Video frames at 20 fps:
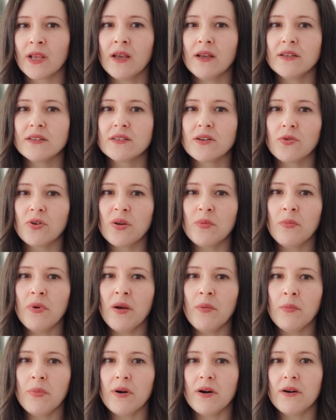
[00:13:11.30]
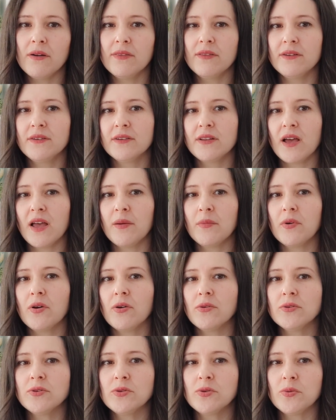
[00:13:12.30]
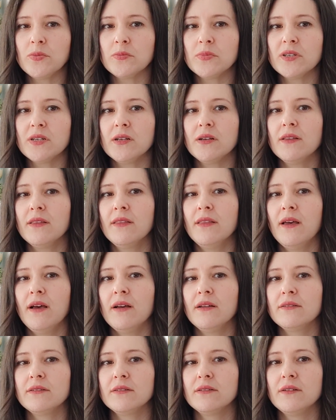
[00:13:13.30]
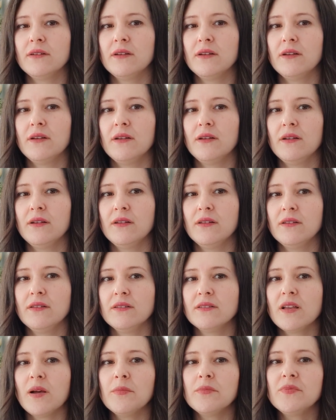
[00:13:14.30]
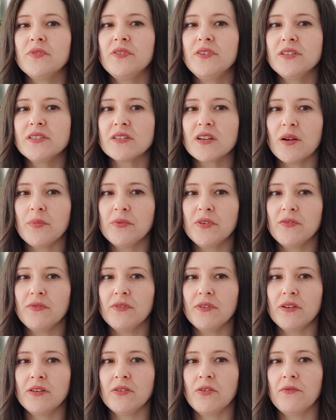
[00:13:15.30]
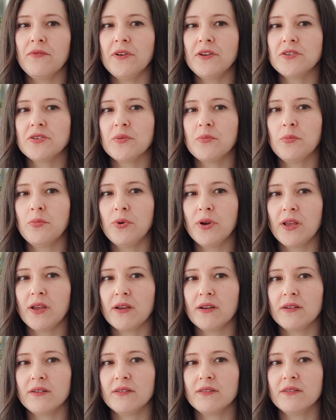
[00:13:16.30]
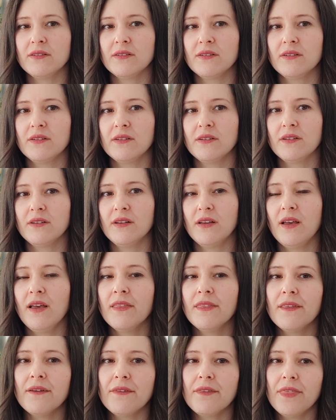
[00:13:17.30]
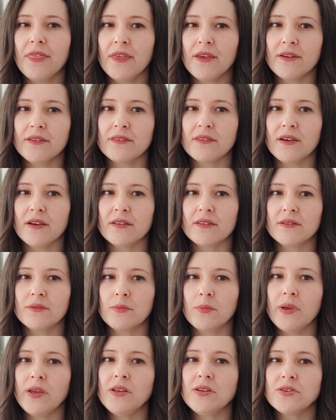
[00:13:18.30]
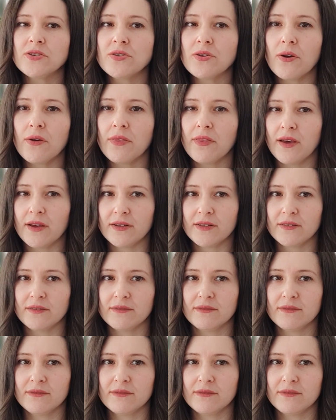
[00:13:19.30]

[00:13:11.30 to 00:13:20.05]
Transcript: So remember the time consumed that some disruptive innovation bring, and the thing that we enjoy that.